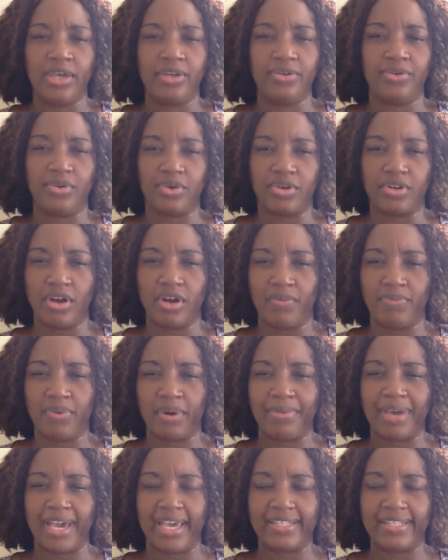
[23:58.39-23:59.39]
Don't
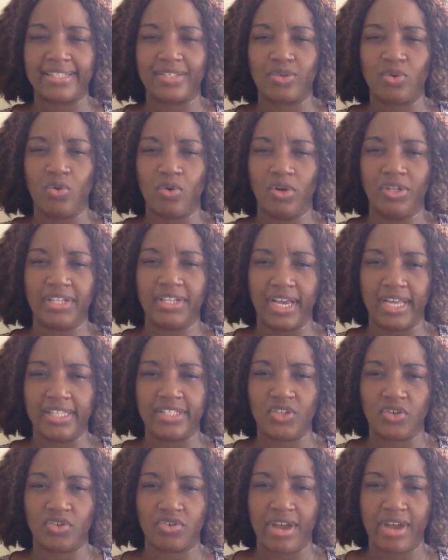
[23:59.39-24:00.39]
compromise. Hold on
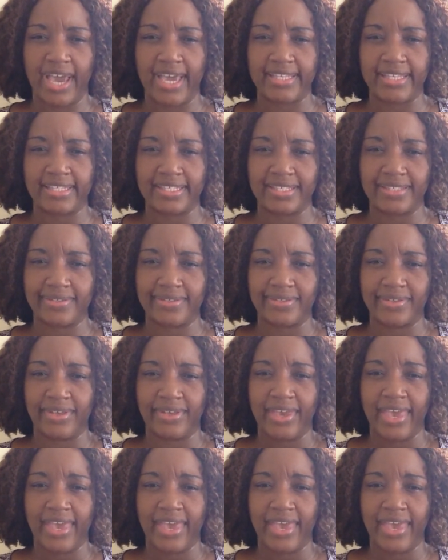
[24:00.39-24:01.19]
to Christ